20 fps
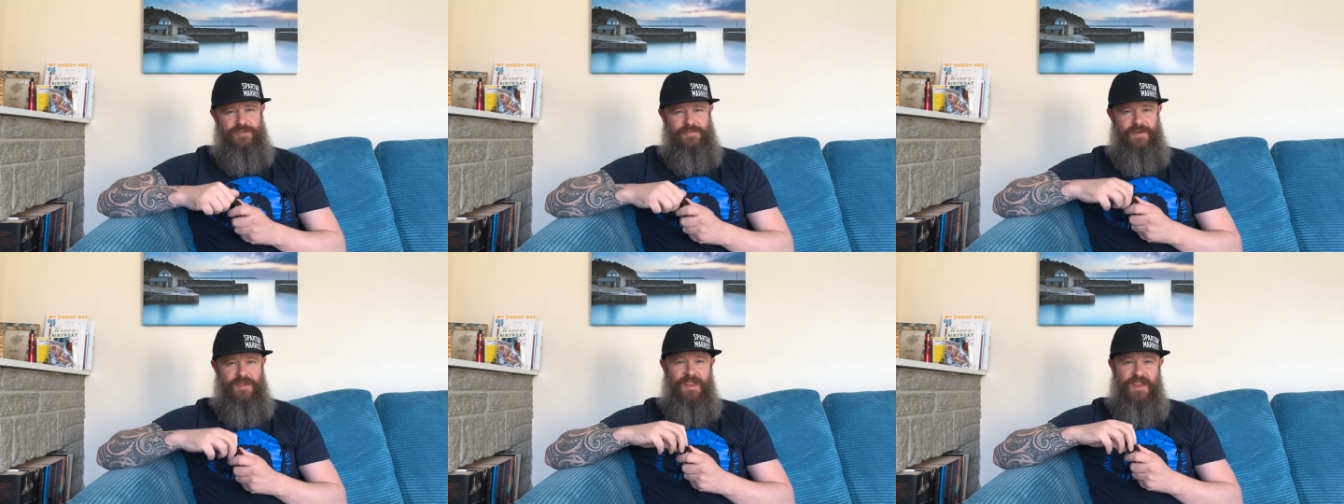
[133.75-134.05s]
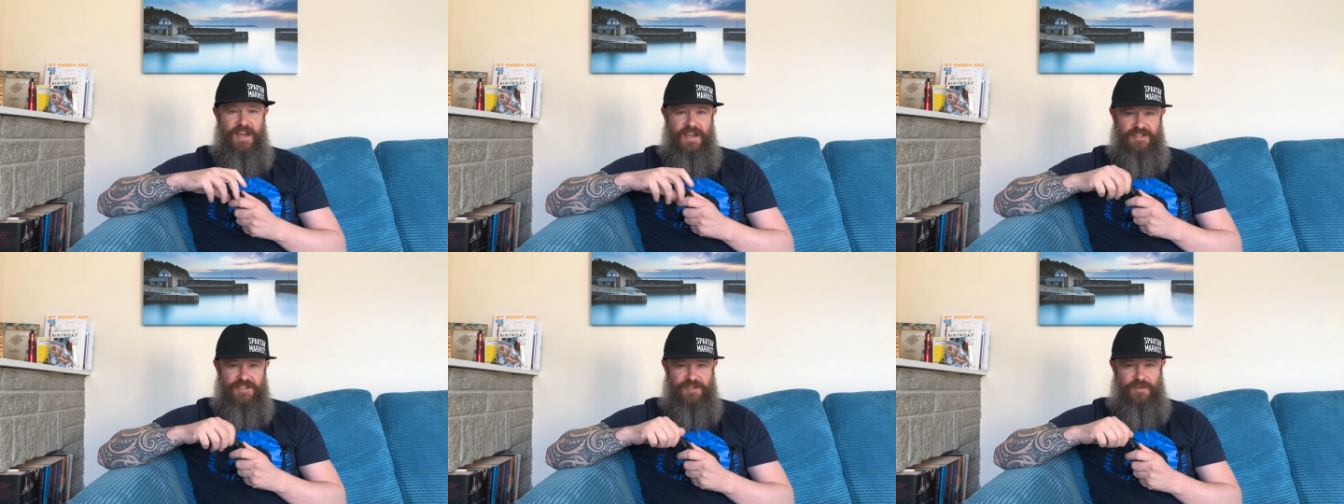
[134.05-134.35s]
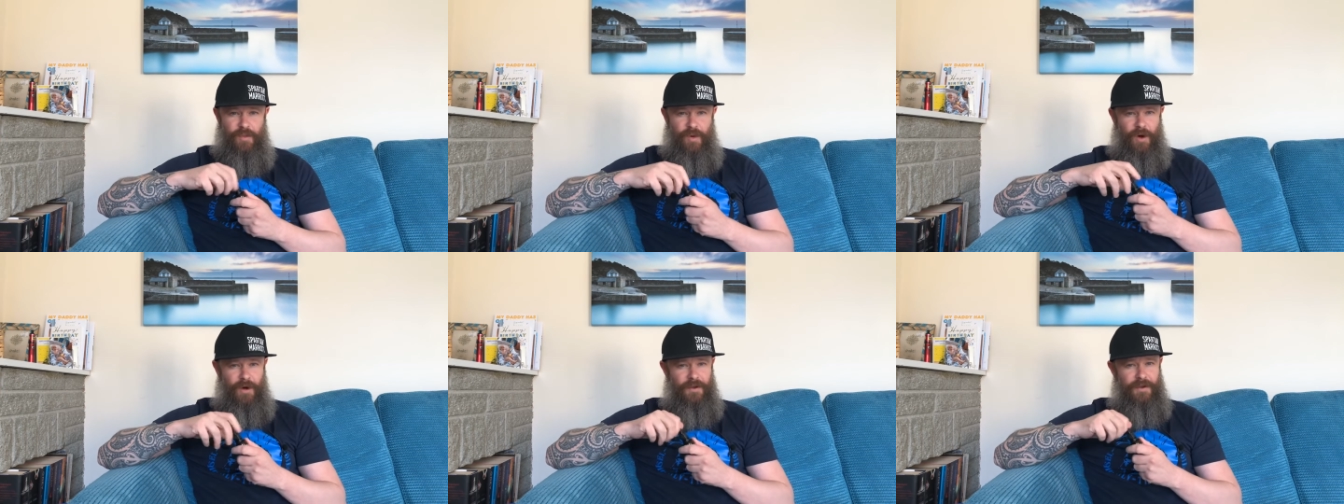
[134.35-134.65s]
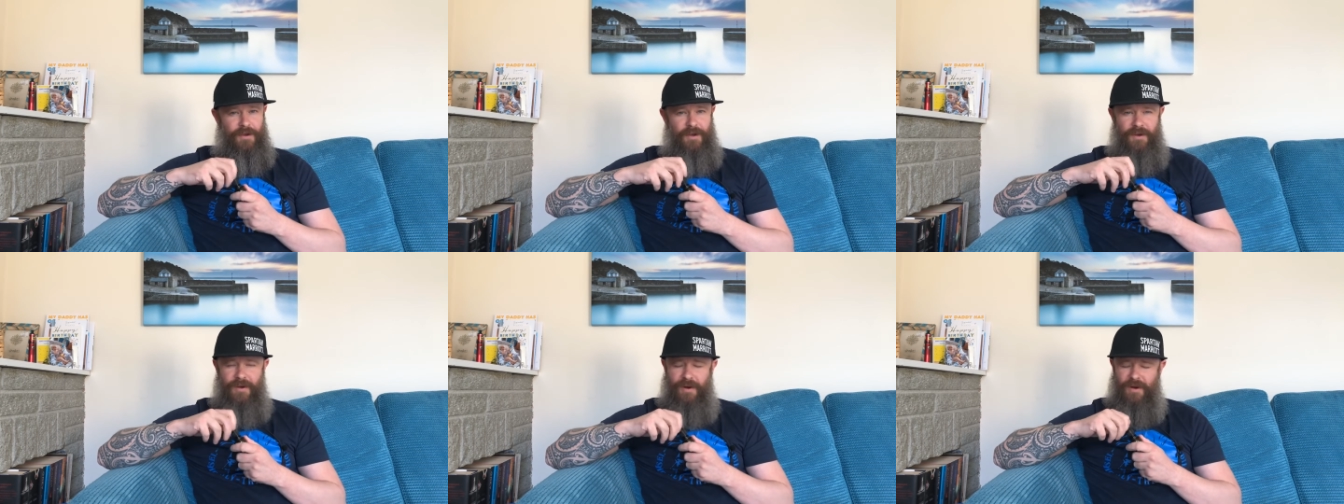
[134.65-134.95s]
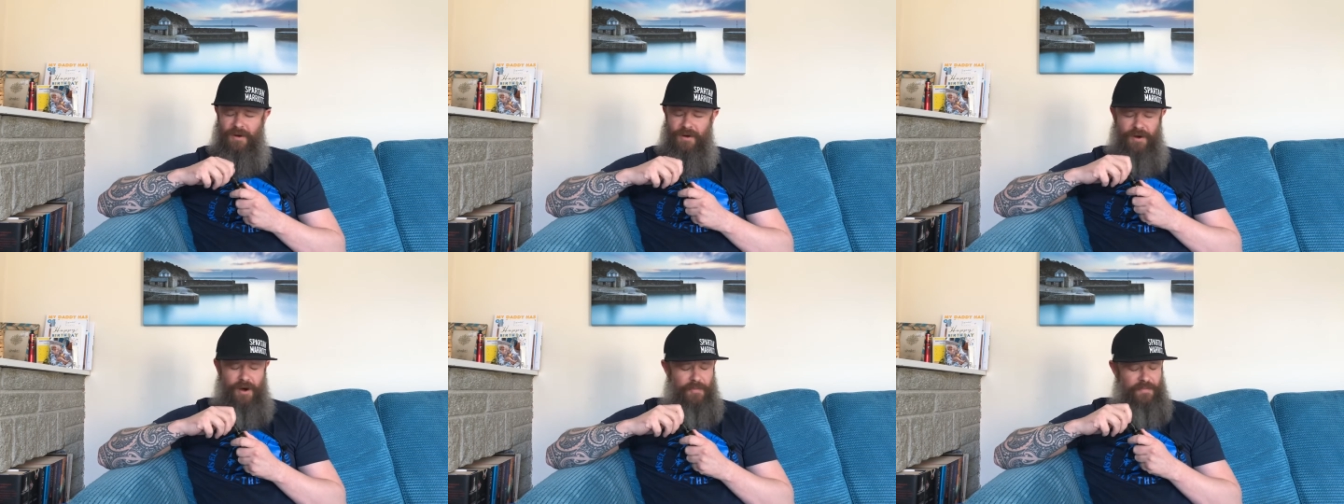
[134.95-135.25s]
but this one
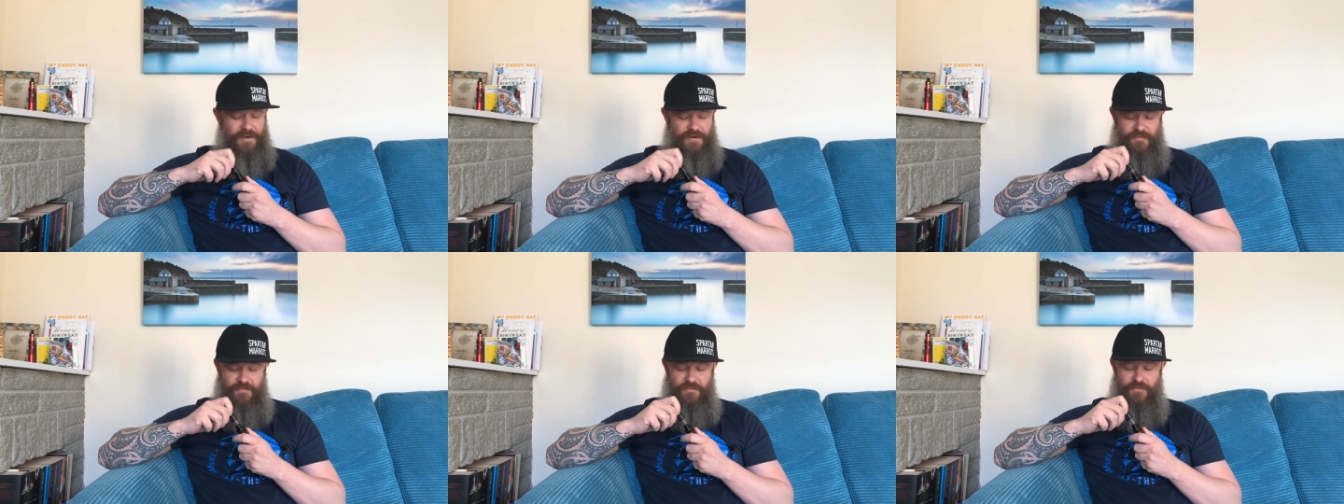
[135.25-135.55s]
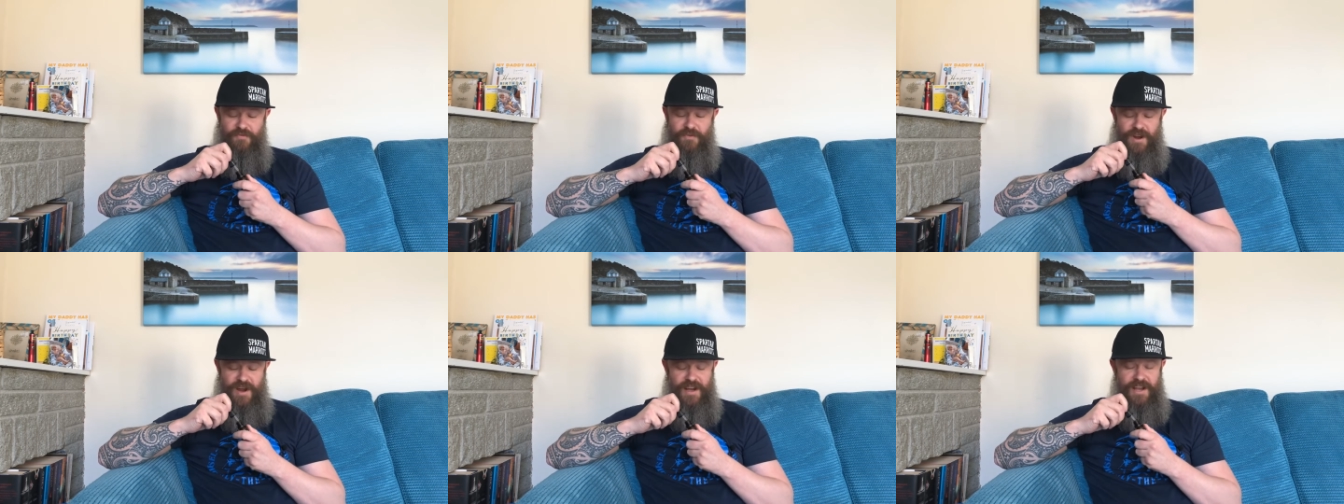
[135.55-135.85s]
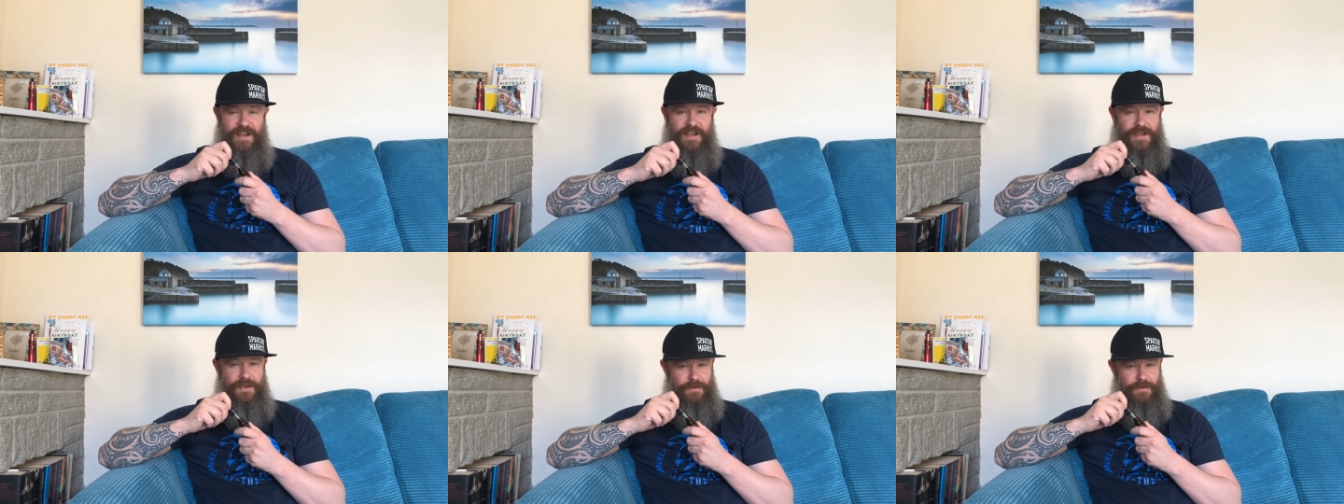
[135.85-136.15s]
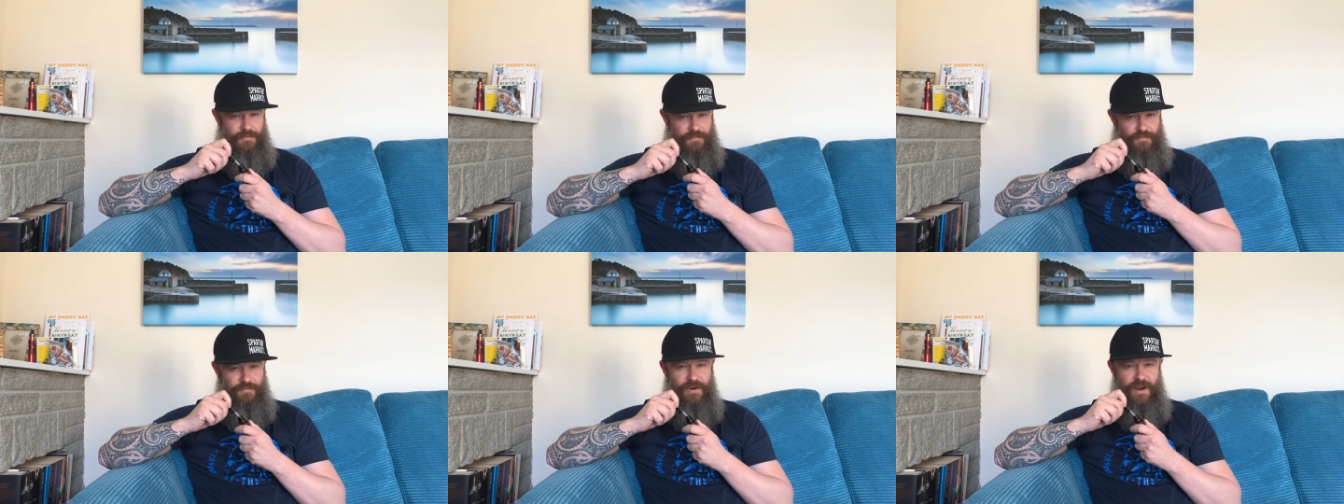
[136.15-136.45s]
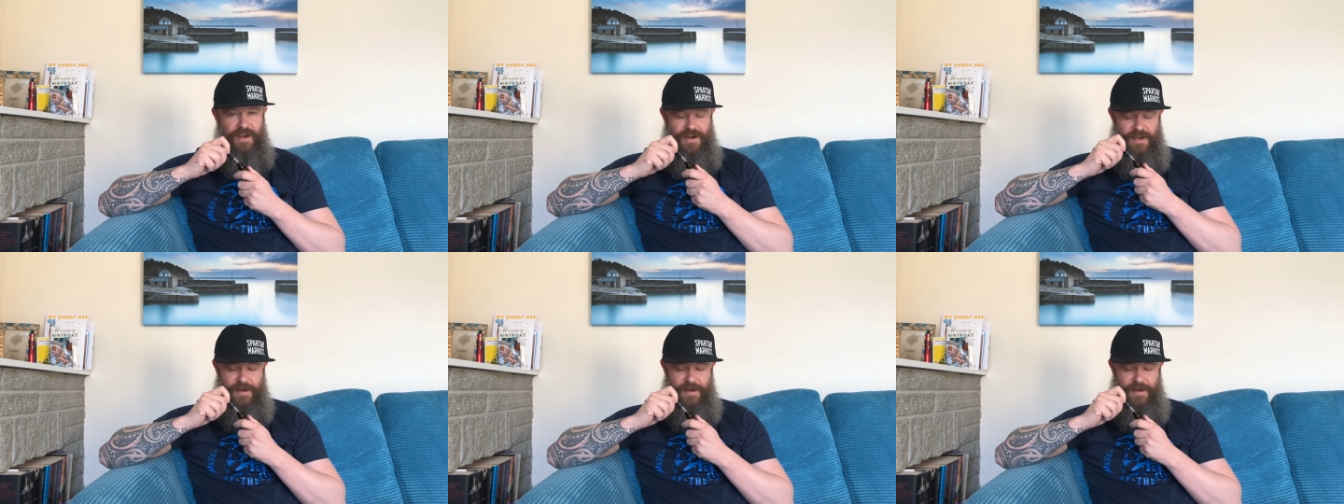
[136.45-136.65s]
I've been really, really